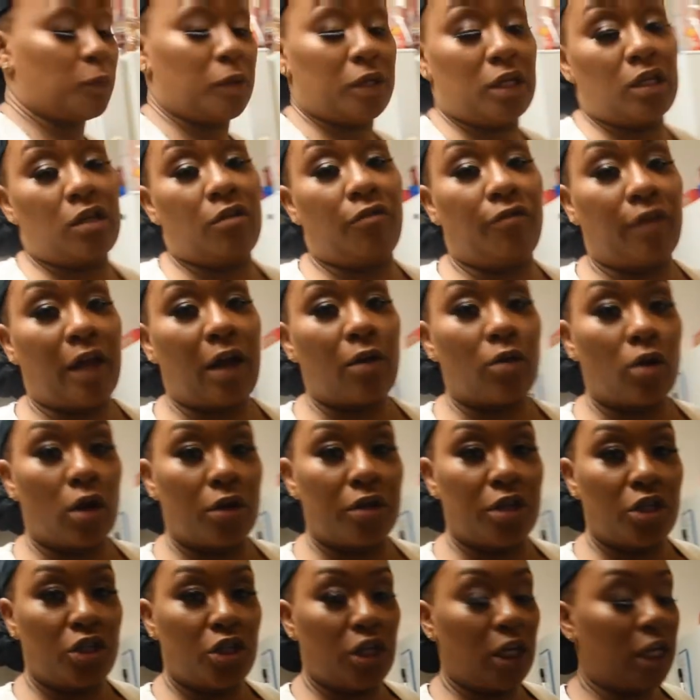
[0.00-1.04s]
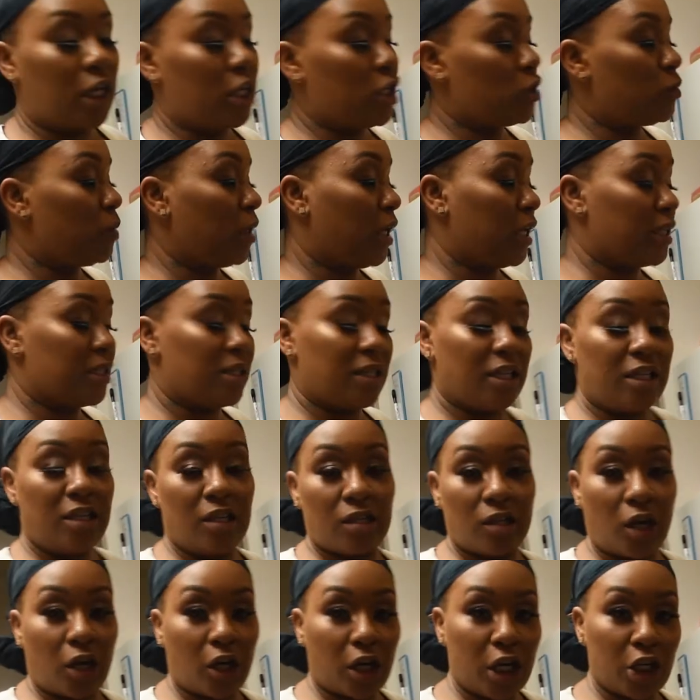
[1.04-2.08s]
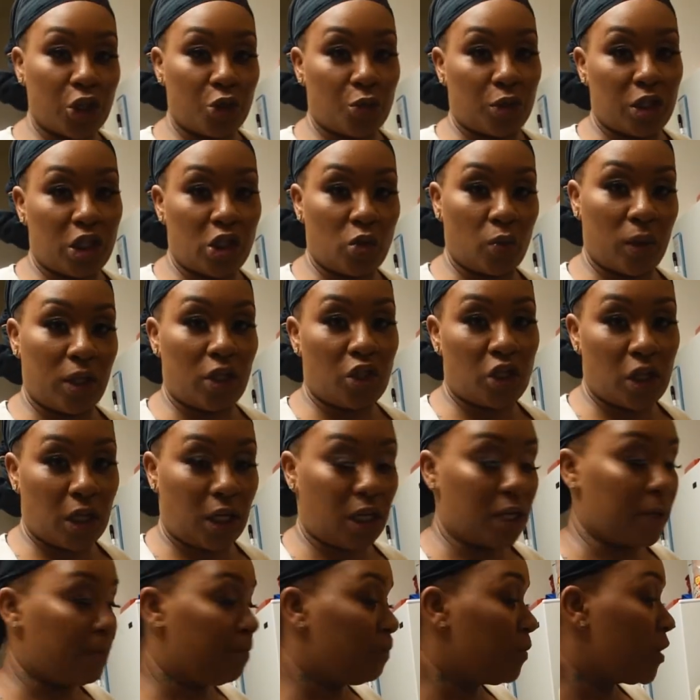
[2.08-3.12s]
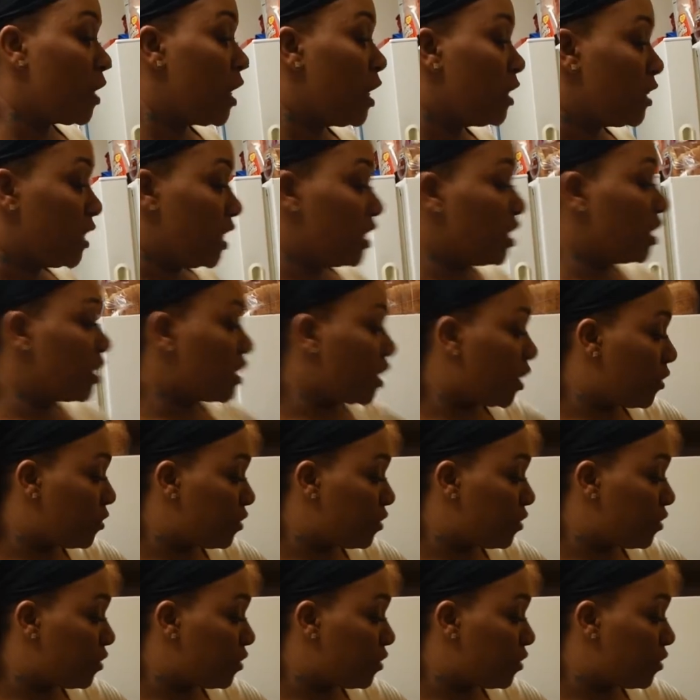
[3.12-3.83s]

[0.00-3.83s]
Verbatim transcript: putting the flour on this chicken is because this is our country's sweet chicken. This is a